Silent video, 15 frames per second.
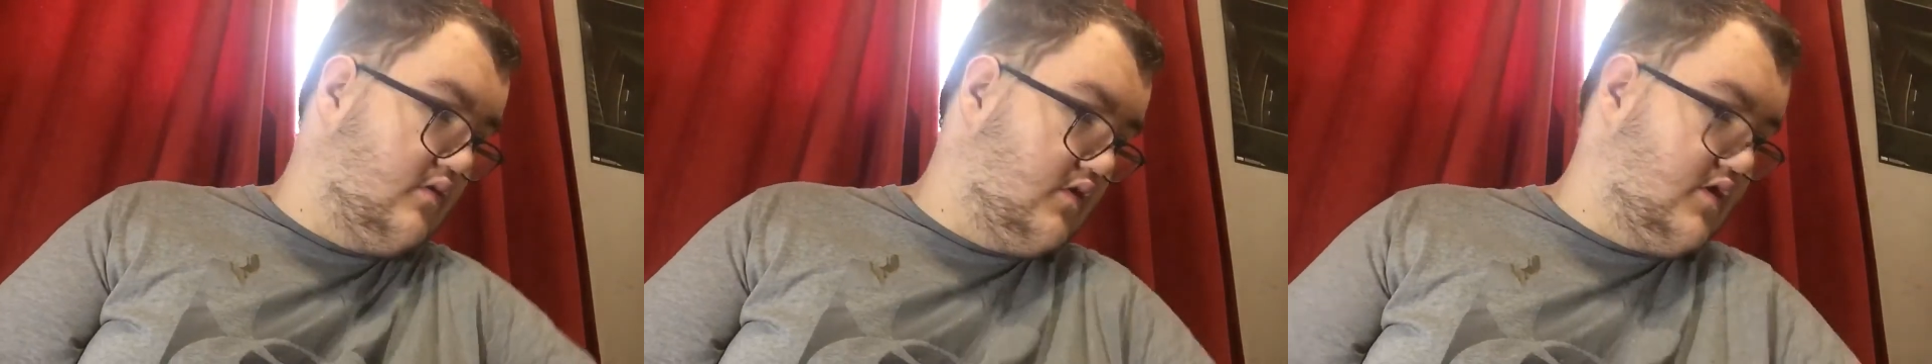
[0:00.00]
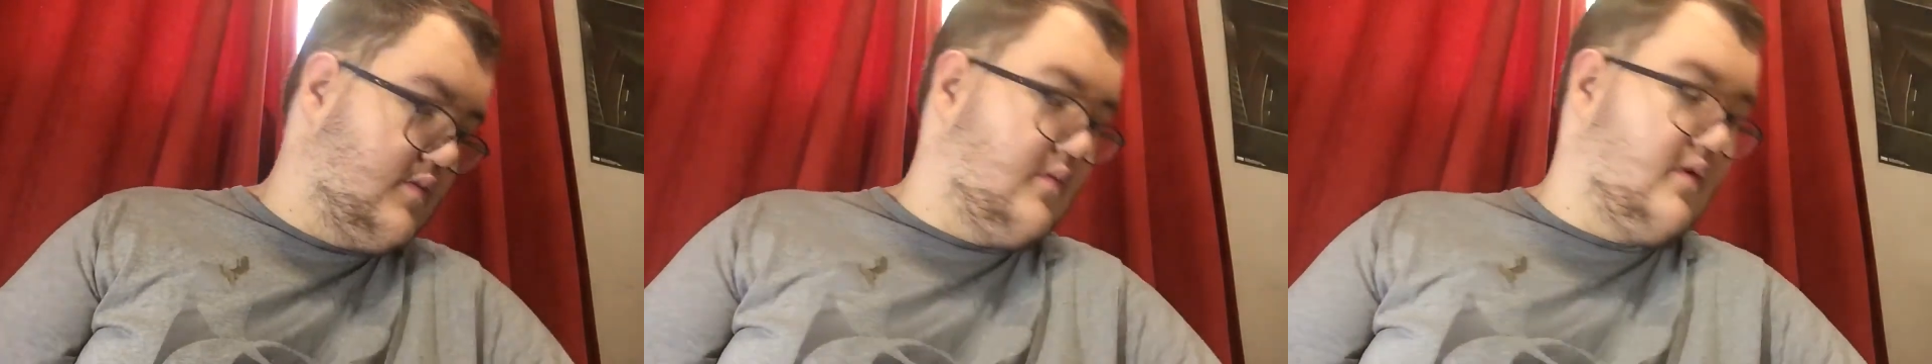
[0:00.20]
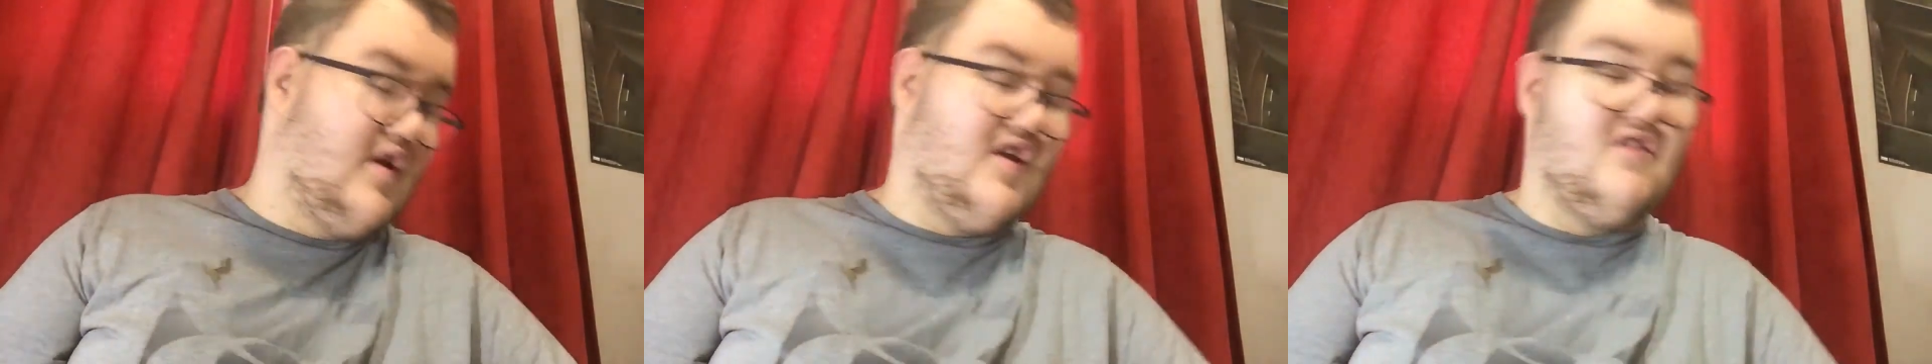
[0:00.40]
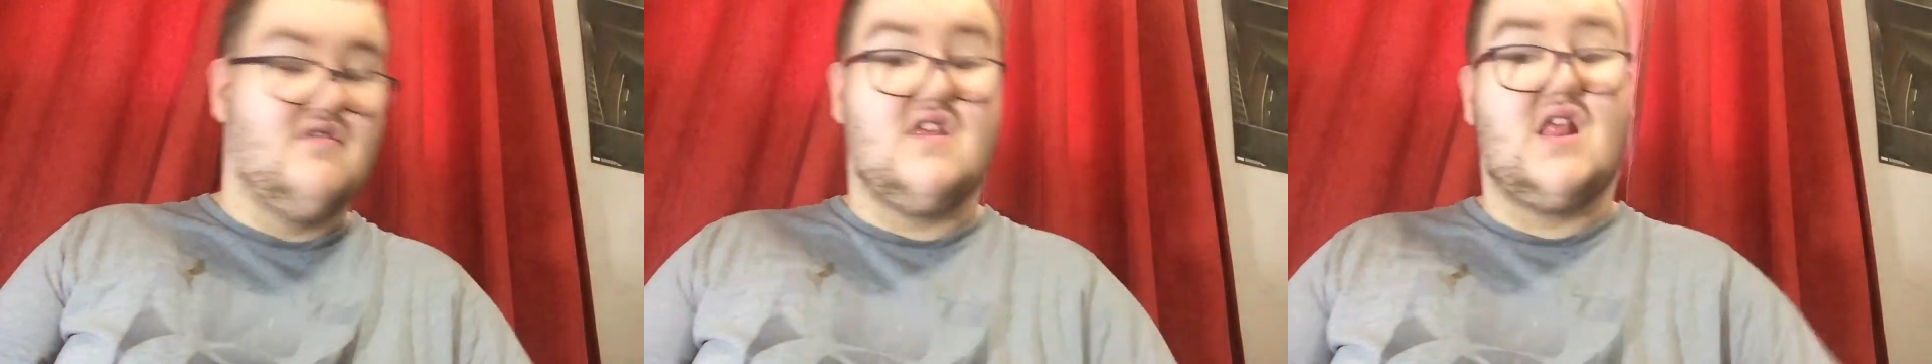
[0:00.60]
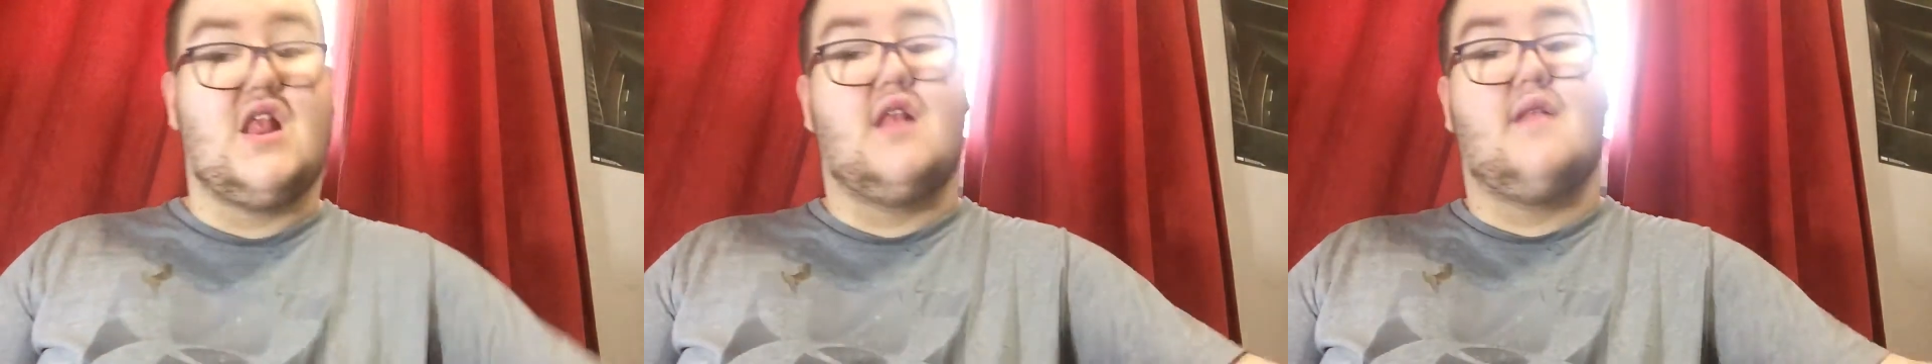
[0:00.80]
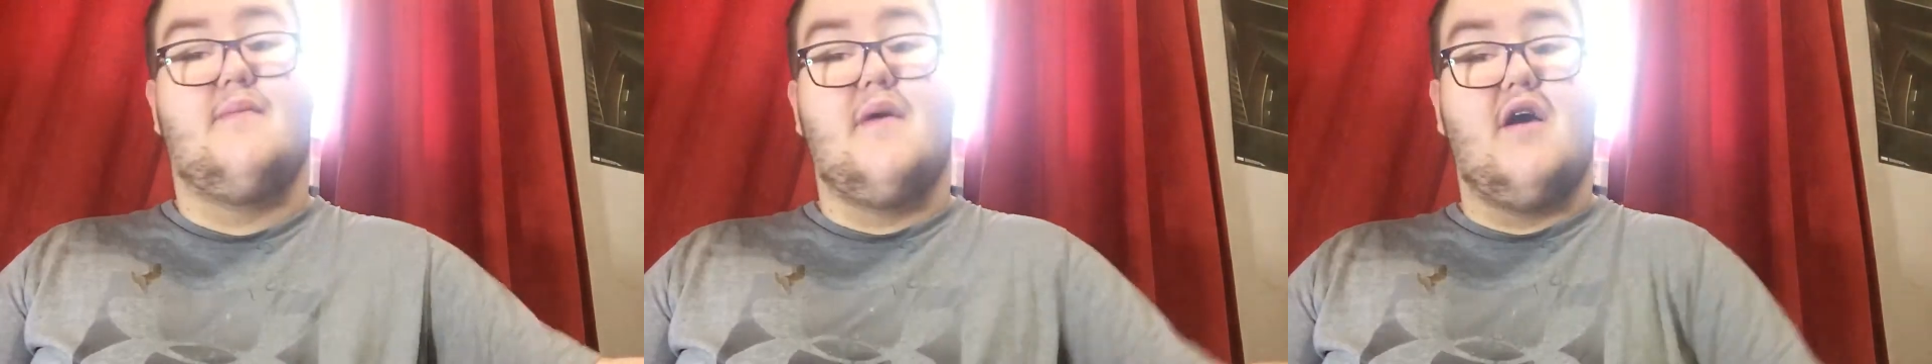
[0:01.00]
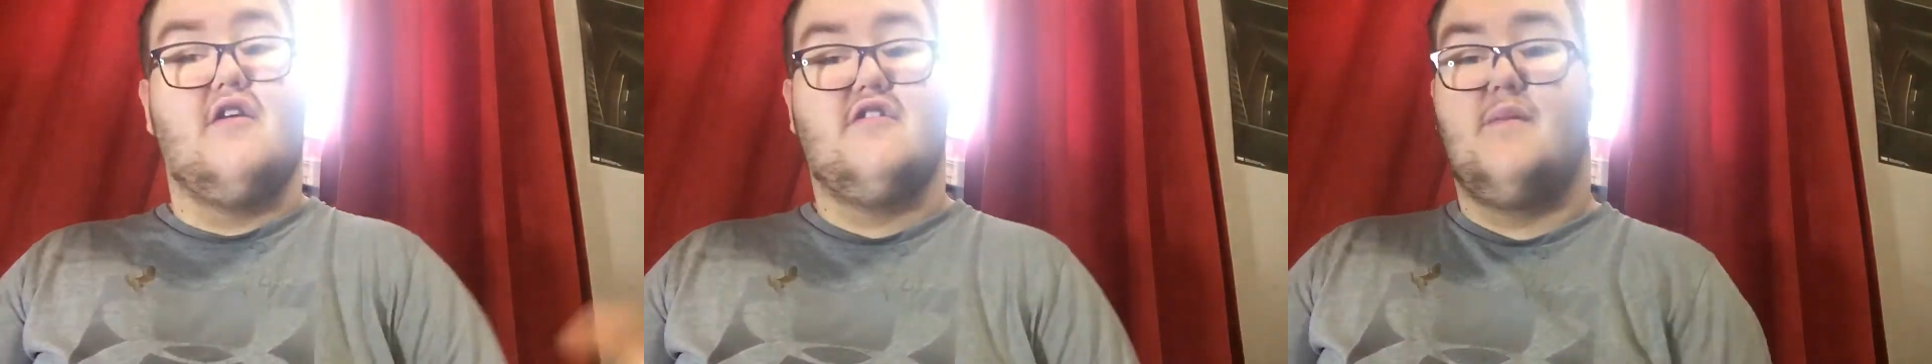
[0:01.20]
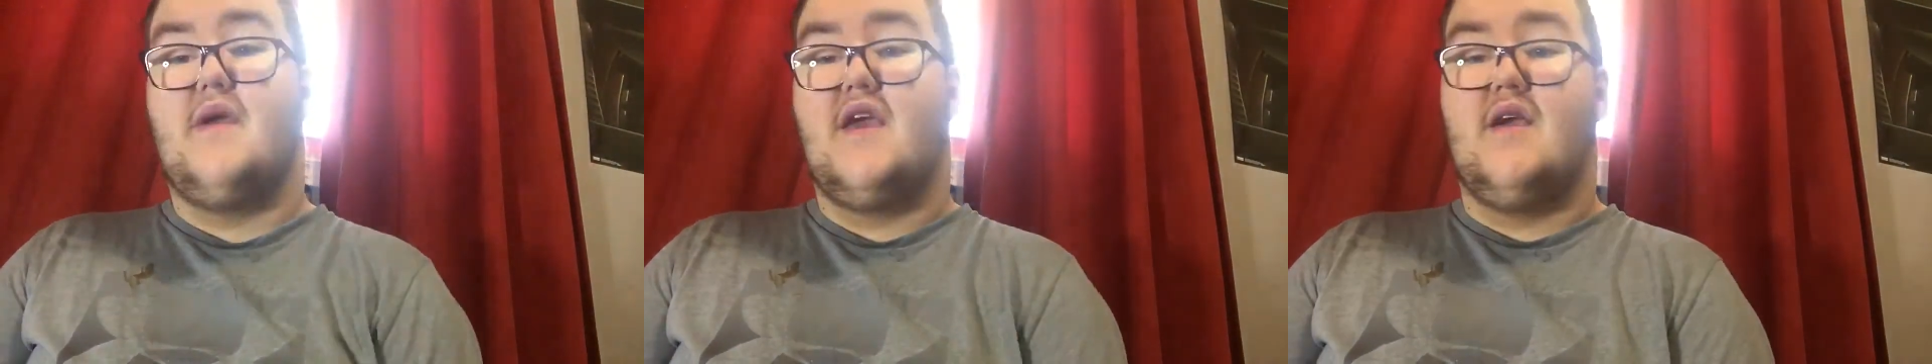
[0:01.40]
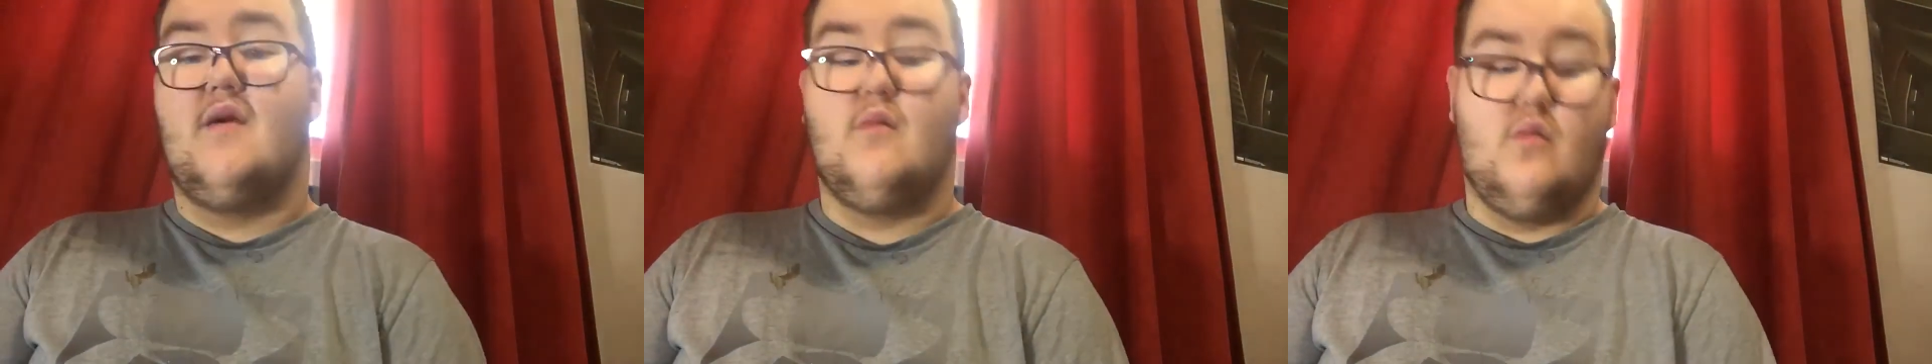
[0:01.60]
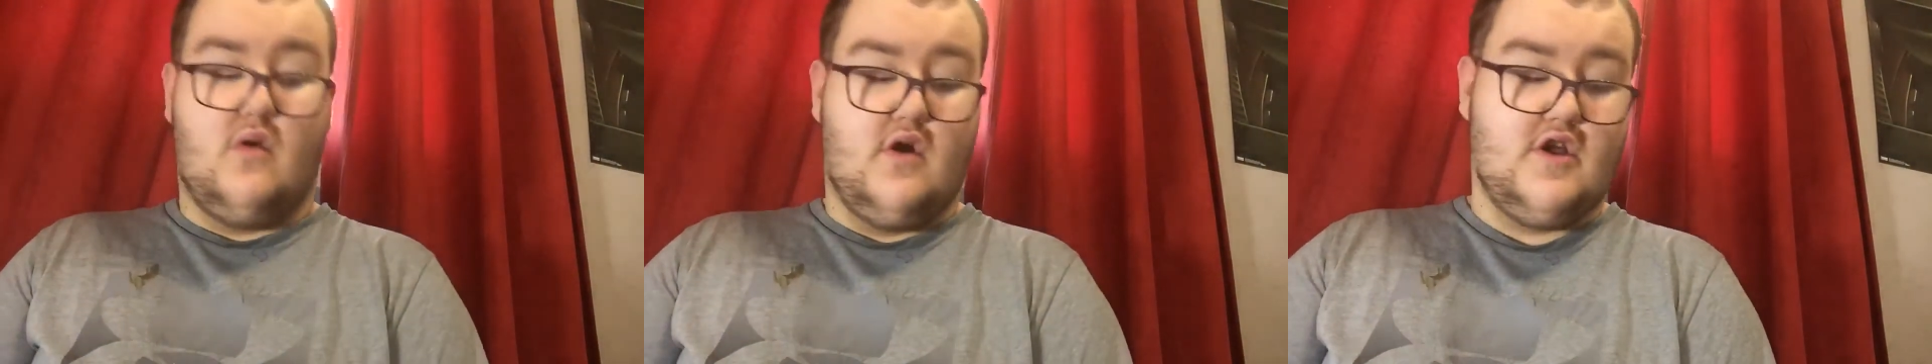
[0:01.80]
Sabrina uses the spell to make
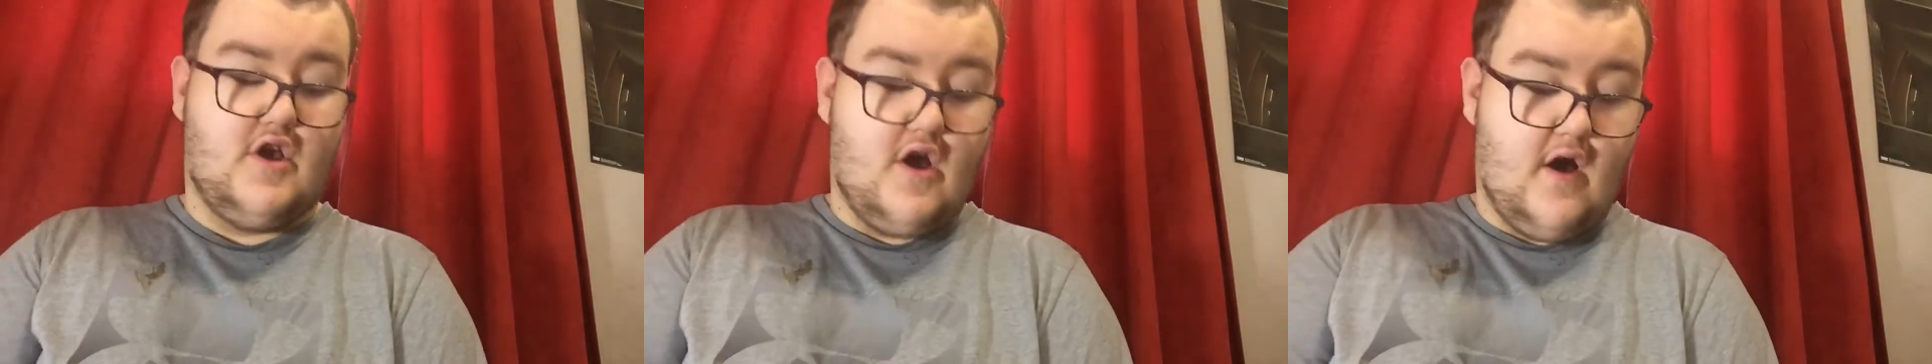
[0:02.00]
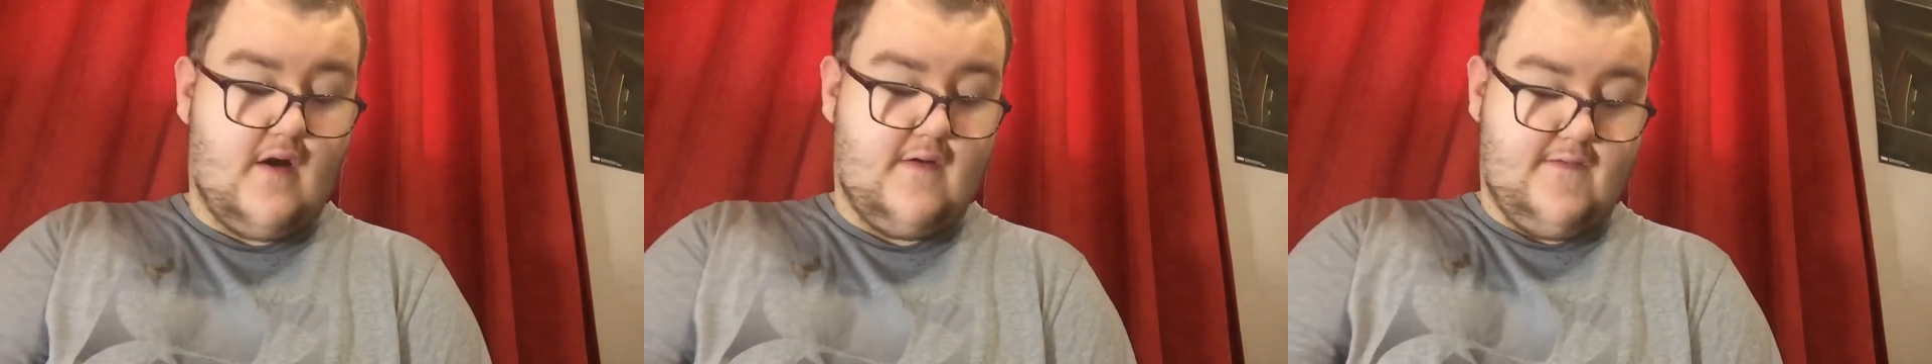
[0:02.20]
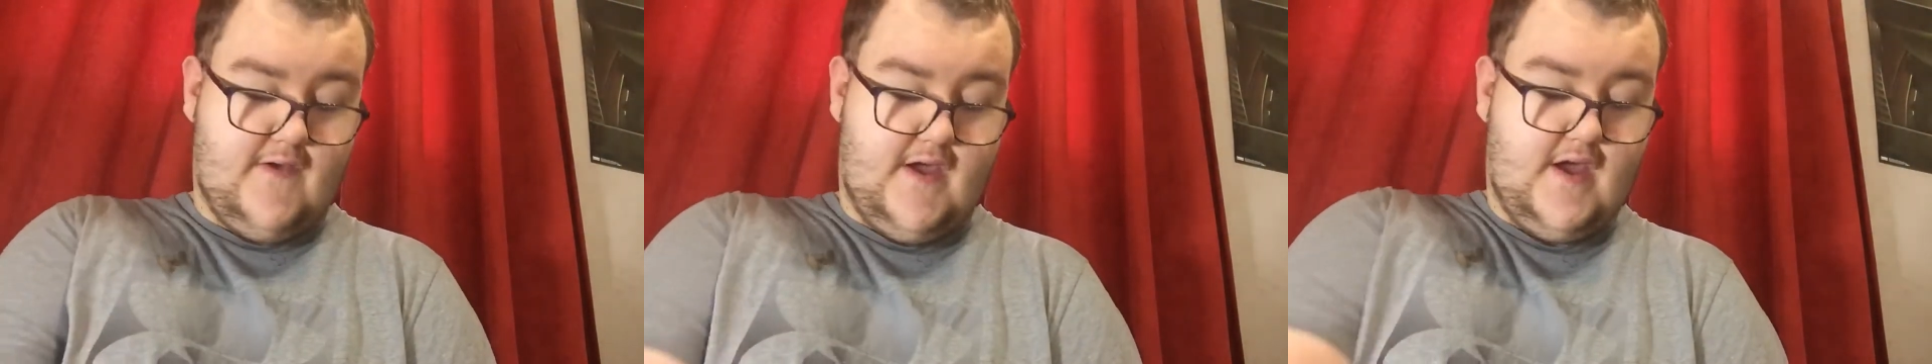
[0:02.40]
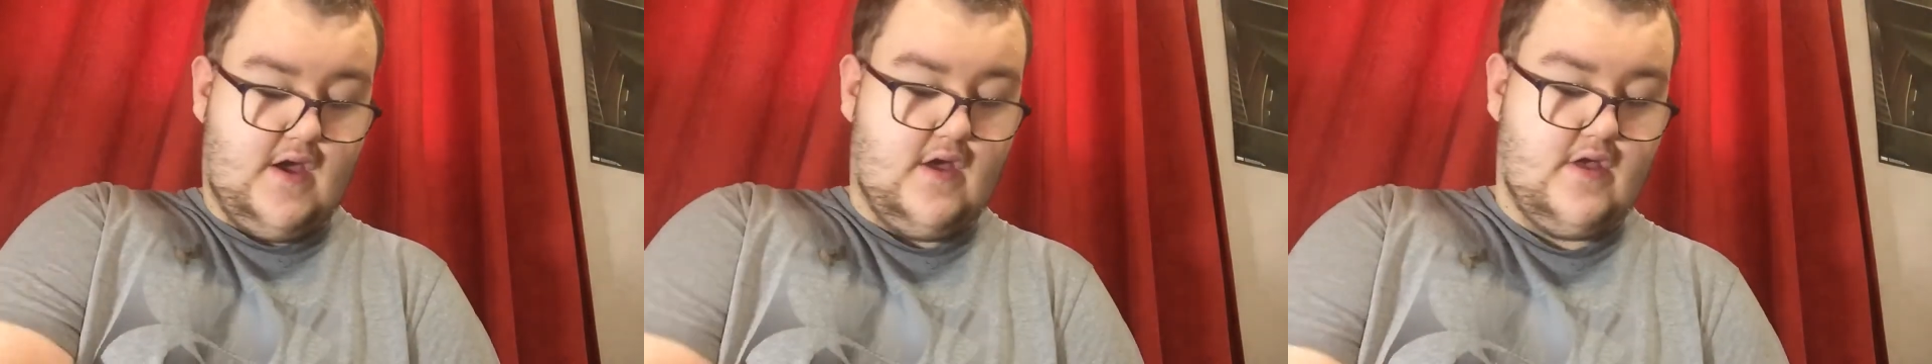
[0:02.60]
him want coffee.